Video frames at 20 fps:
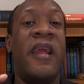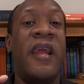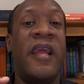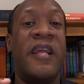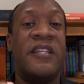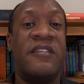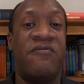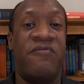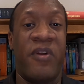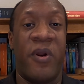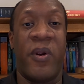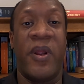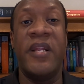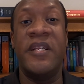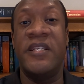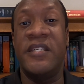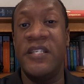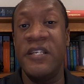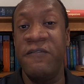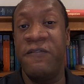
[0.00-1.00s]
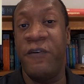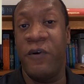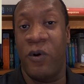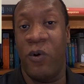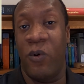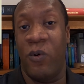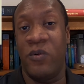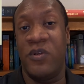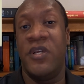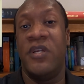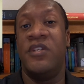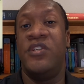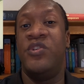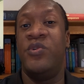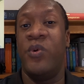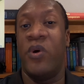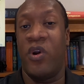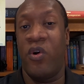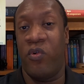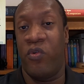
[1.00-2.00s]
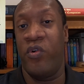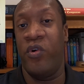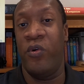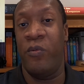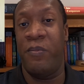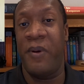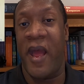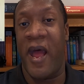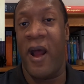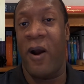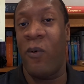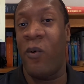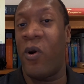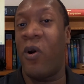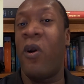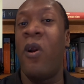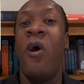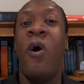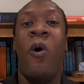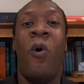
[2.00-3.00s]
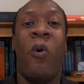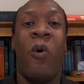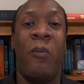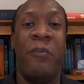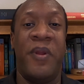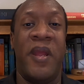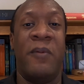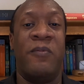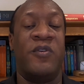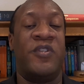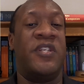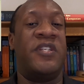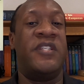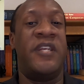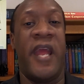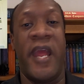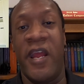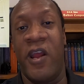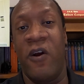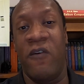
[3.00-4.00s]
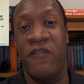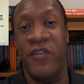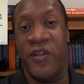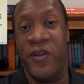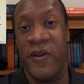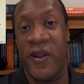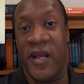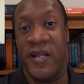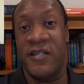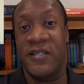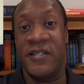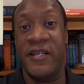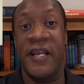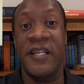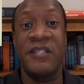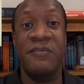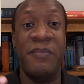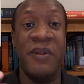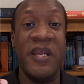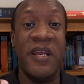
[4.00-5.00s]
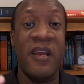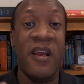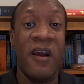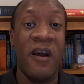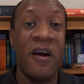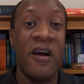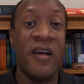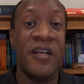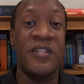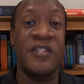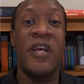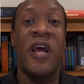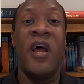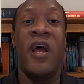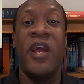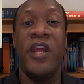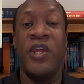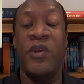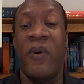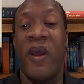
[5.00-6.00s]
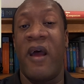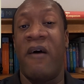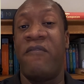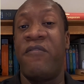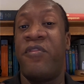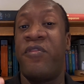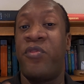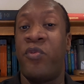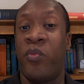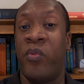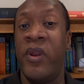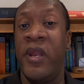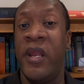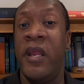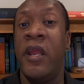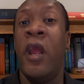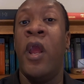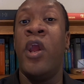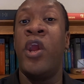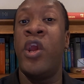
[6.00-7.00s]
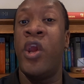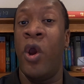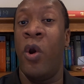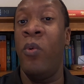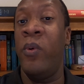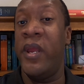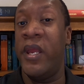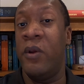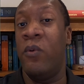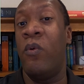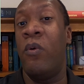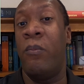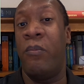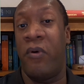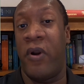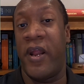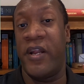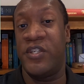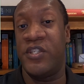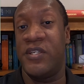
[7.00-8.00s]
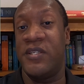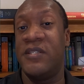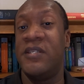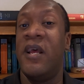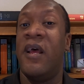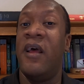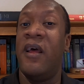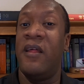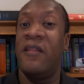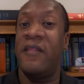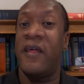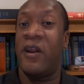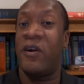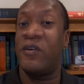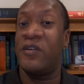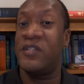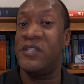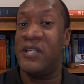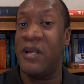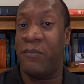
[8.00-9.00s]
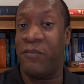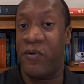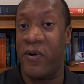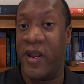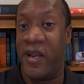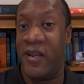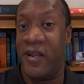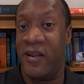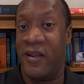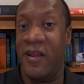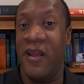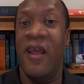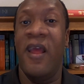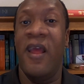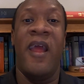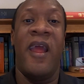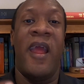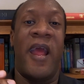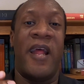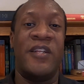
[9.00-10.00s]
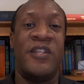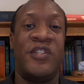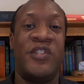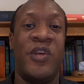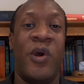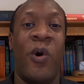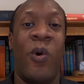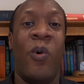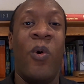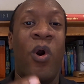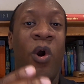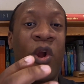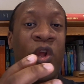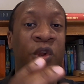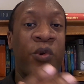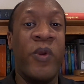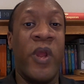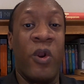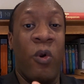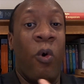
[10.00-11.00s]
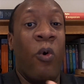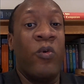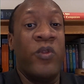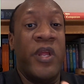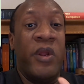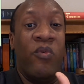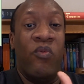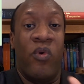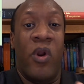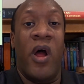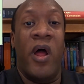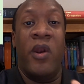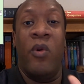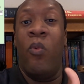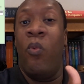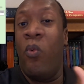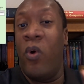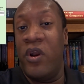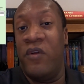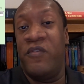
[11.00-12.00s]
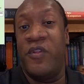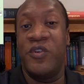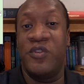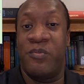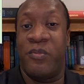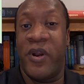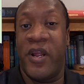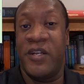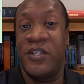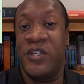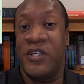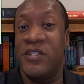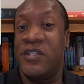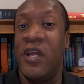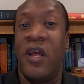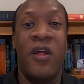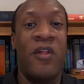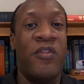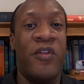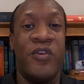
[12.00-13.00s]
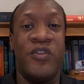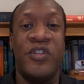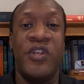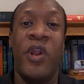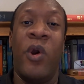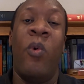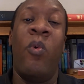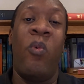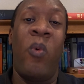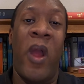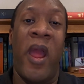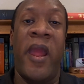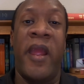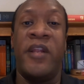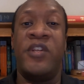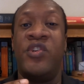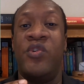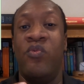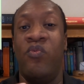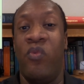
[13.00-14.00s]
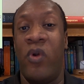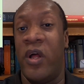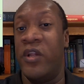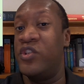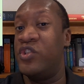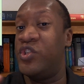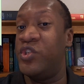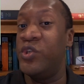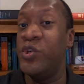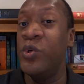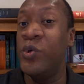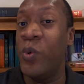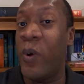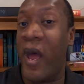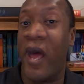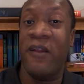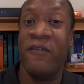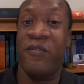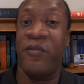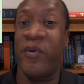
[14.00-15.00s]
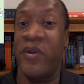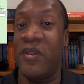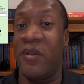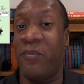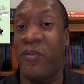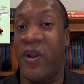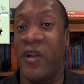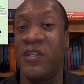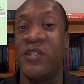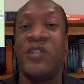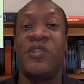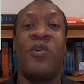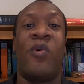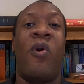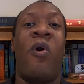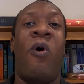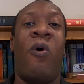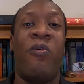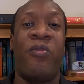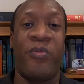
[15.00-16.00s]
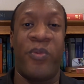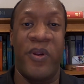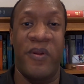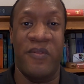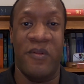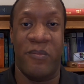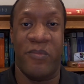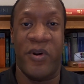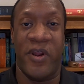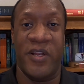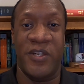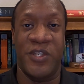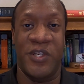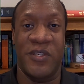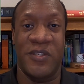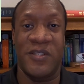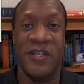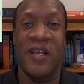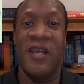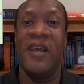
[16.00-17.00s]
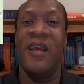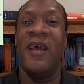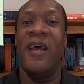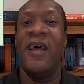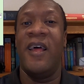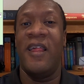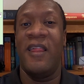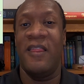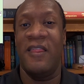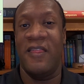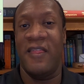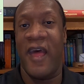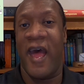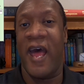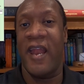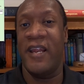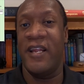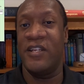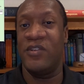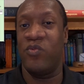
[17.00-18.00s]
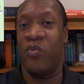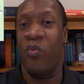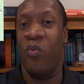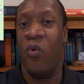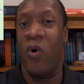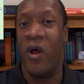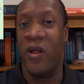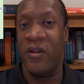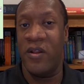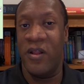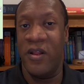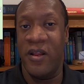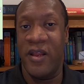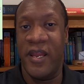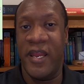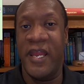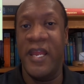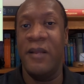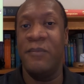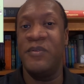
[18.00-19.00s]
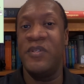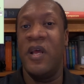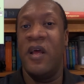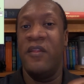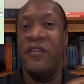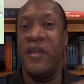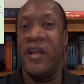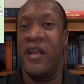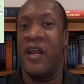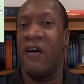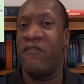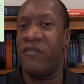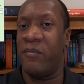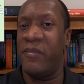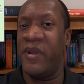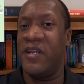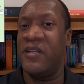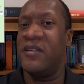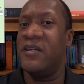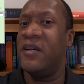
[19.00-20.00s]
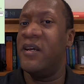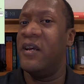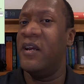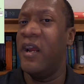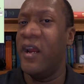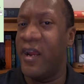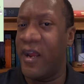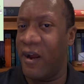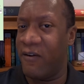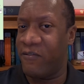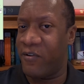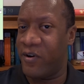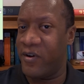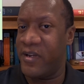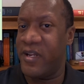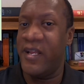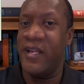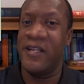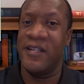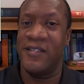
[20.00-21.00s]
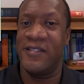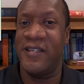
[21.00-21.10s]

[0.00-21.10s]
it's very difficult to accrue power or be able to take over the United States because you have 3 co-equal branches that are separated. And so you can only run one of those branches. There's no way to run 2 out of 3 of the branches or all 3 of the branches. That is what keeps the government governed, in a